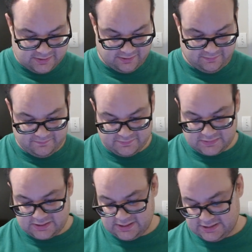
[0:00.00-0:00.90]
Yeah,
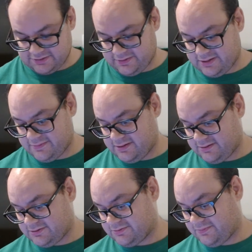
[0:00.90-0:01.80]
and several
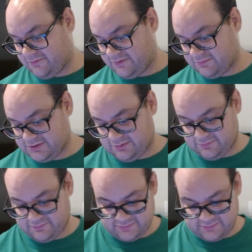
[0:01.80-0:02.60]
animated other Superman films too.